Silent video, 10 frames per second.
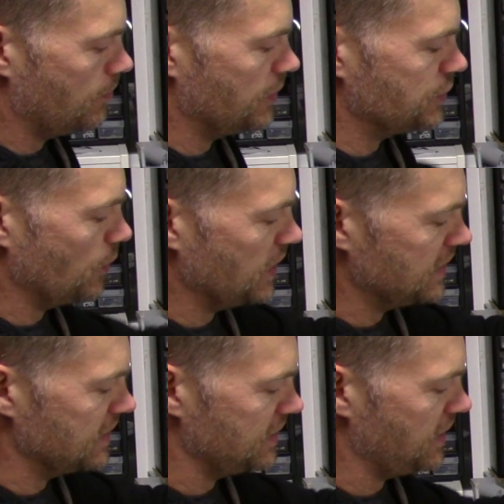
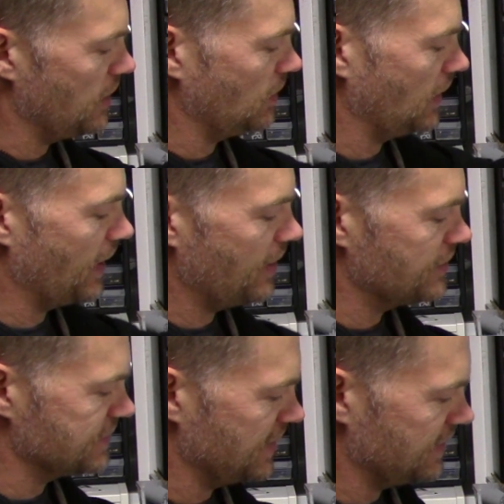between, you know,
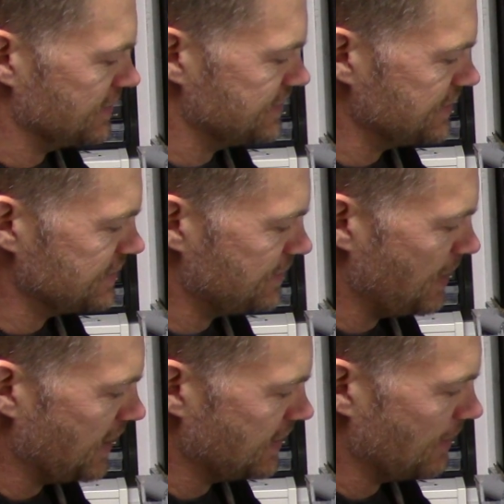layers like this, just to
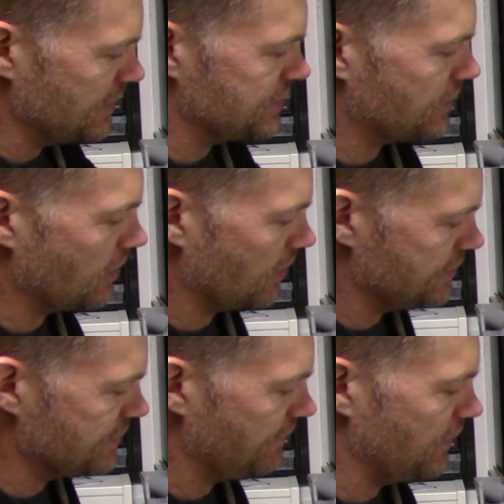make it that much stronger.
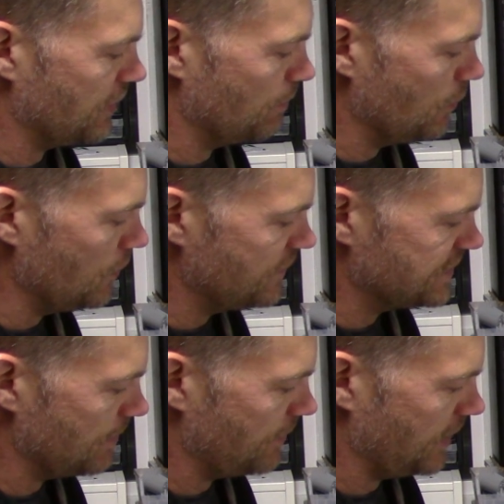So if you can move
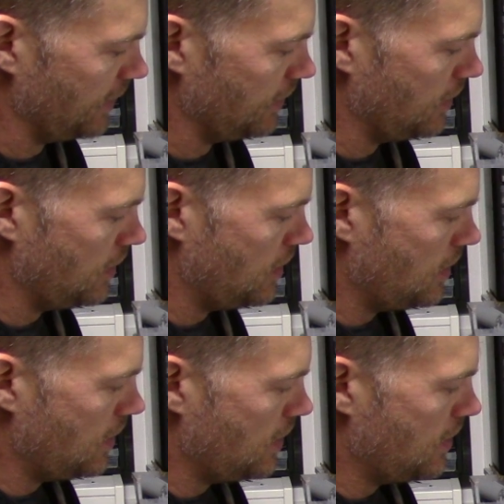something,
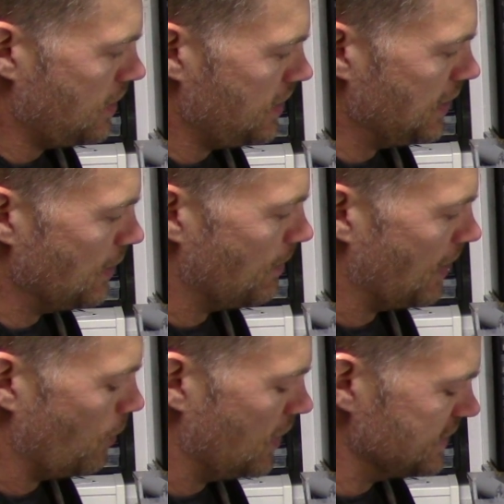you know,
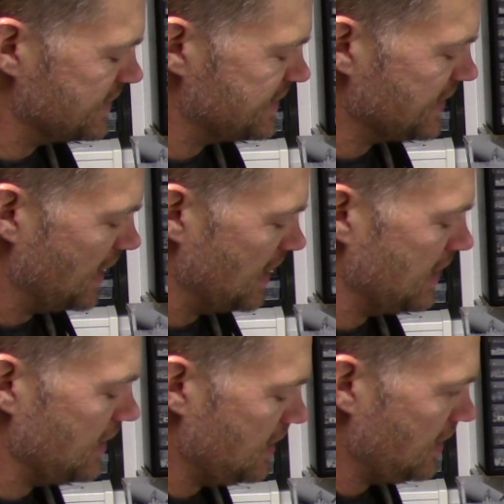by one
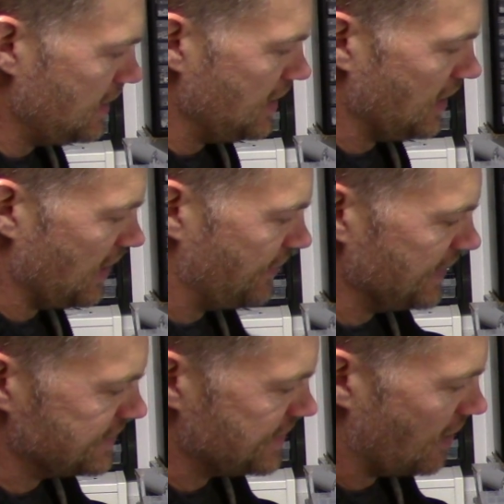stud and get
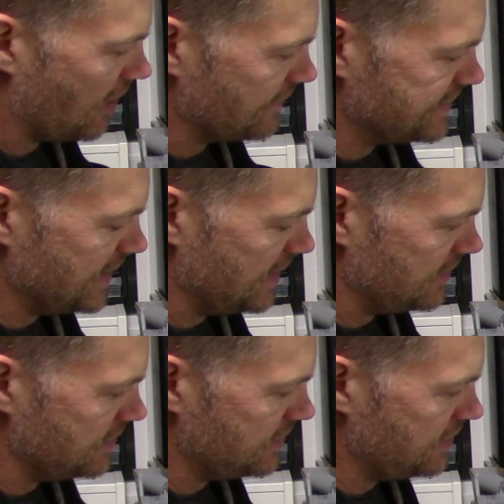things to offset,
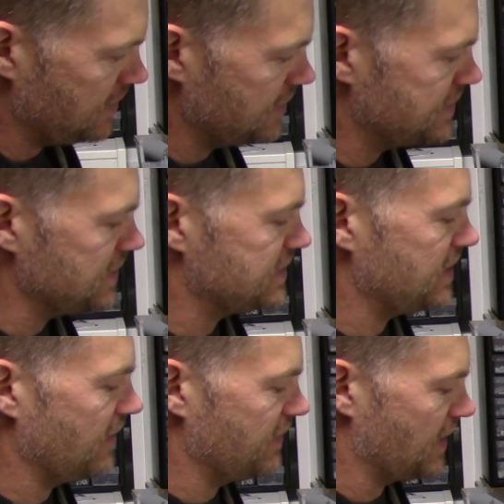just
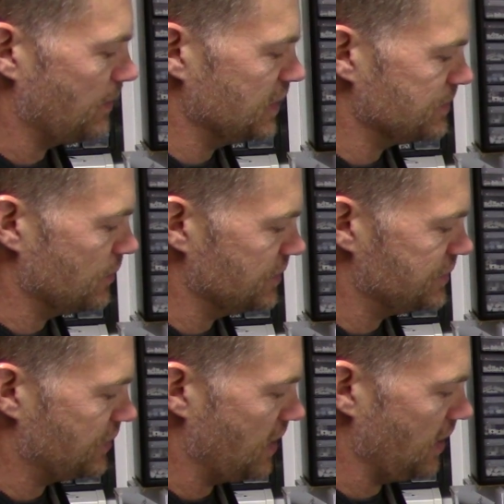to give it that much more
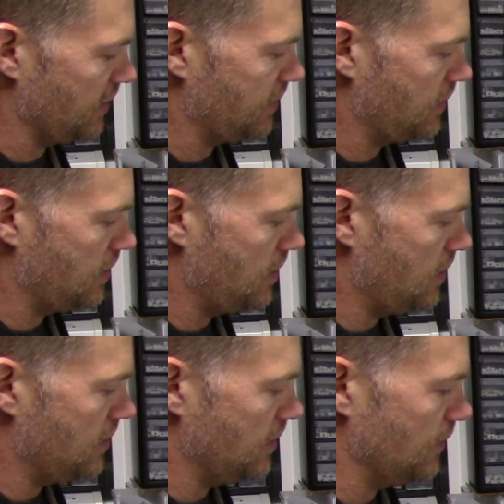strength,
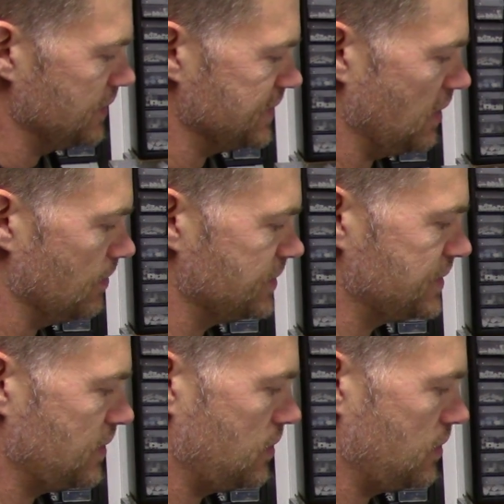that always helps.